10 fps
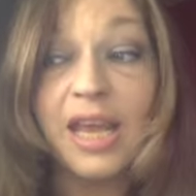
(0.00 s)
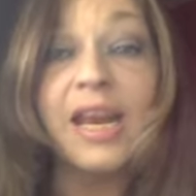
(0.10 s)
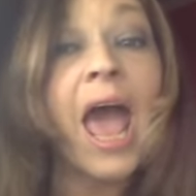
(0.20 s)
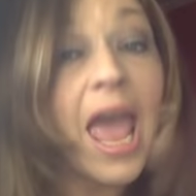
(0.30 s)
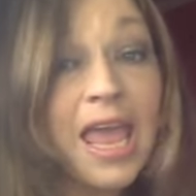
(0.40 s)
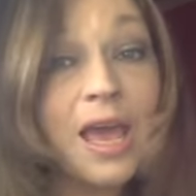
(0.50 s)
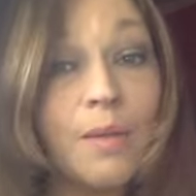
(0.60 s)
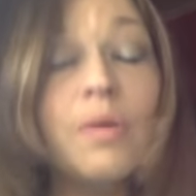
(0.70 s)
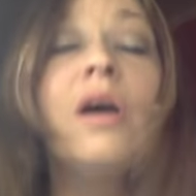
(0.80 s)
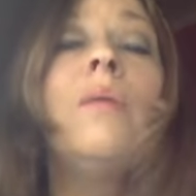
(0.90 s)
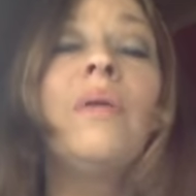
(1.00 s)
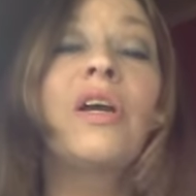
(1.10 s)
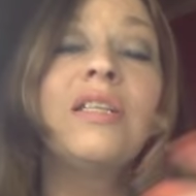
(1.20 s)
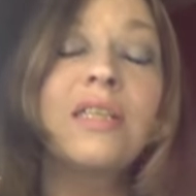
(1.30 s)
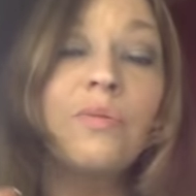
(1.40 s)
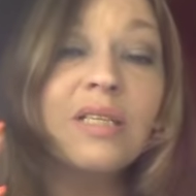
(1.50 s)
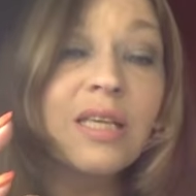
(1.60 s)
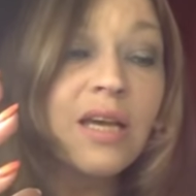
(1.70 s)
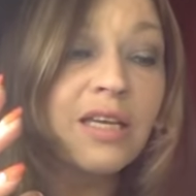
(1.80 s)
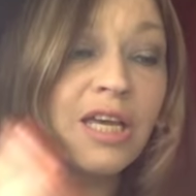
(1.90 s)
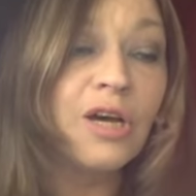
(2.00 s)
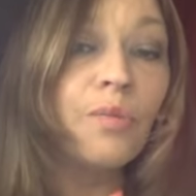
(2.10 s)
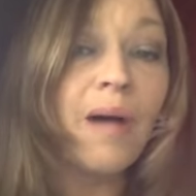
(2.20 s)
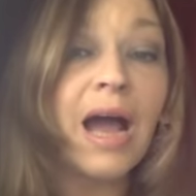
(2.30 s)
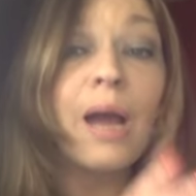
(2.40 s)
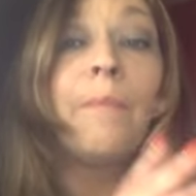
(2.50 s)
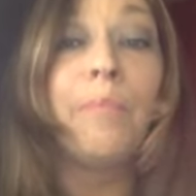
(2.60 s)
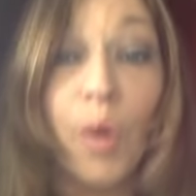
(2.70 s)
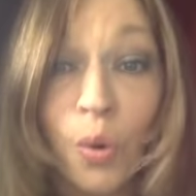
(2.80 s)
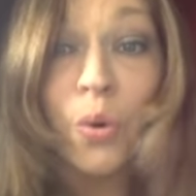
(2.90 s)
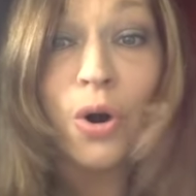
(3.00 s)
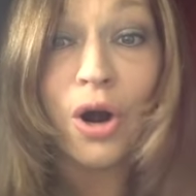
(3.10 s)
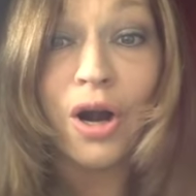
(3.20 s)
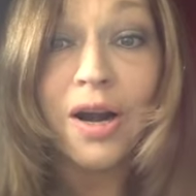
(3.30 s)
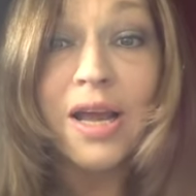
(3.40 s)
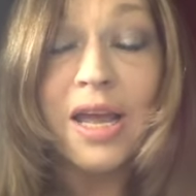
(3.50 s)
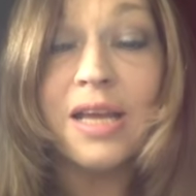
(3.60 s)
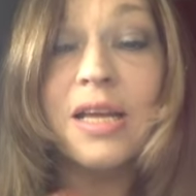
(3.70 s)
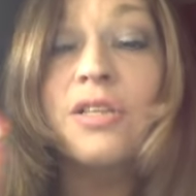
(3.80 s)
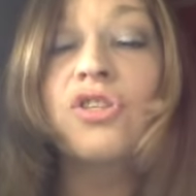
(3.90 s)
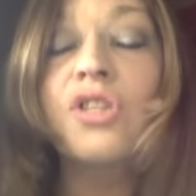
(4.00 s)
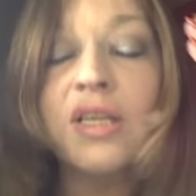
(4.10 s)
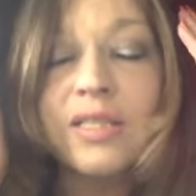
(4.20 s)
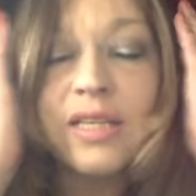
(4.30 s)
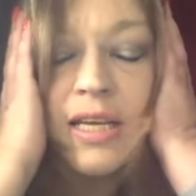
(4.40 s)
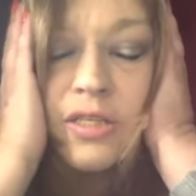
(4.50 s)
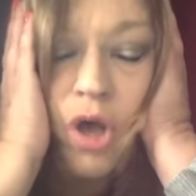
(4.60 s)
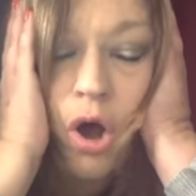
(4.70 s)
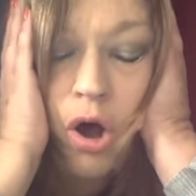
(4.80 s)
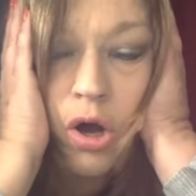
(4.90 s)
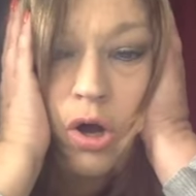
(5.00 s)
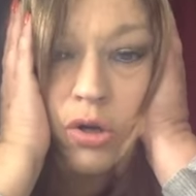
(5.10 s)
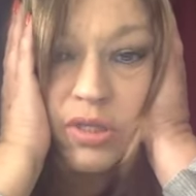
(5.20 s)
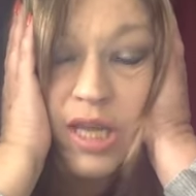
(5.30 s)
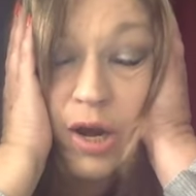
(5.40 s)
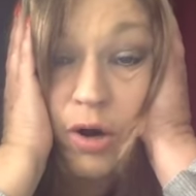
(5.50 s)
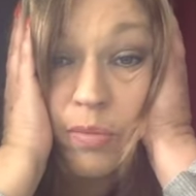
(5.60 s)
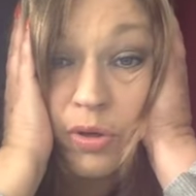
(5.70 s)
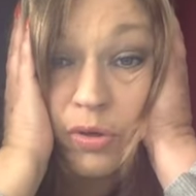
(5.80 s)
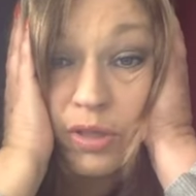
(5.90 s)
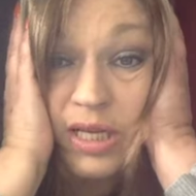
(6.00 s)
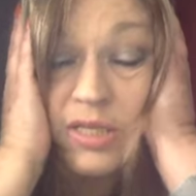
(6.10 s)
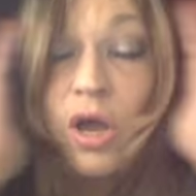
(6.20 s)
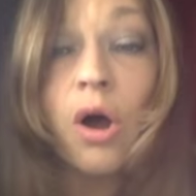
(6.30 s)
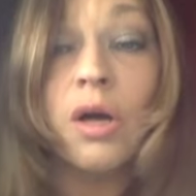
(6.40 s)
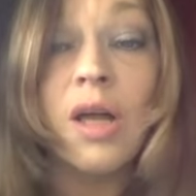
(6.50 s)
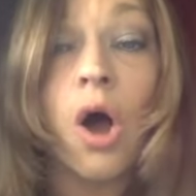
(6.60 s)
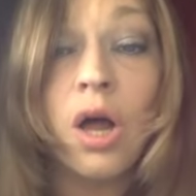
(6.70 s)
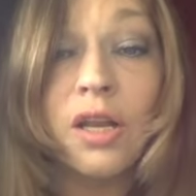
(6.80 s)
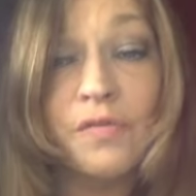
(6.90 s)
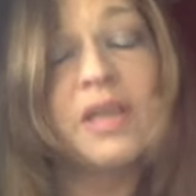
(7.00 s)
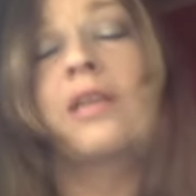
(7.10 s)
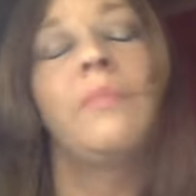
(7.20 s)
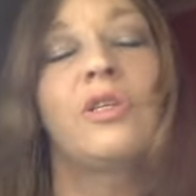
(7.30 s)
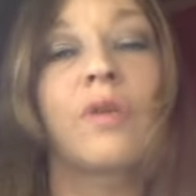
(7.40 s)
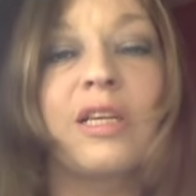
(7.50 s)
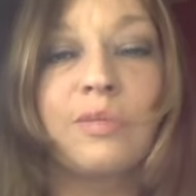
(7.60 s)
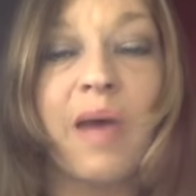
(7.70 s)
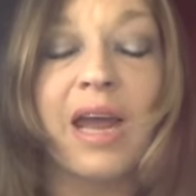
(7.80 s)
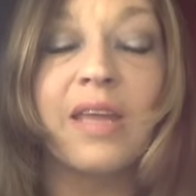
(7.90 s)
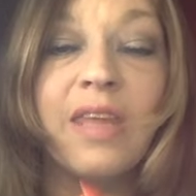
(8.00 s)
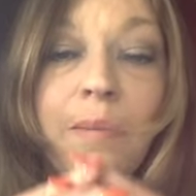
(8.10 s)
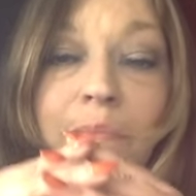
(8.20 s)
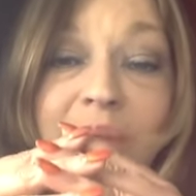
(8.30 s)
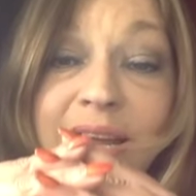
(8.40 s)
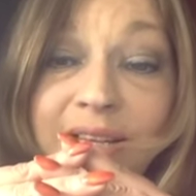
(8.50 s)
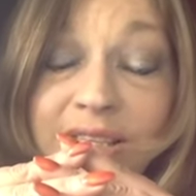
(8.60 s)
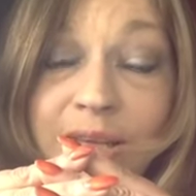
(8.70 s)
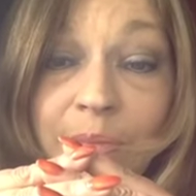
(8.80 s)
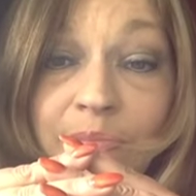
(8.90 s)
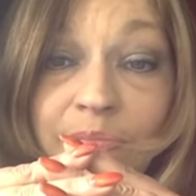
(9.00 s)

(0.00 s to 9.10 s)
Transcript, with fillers: they ate ham because he was killed by a boar. It, it's just, it's all terrible. It's all, all of it can be traced back, and they mix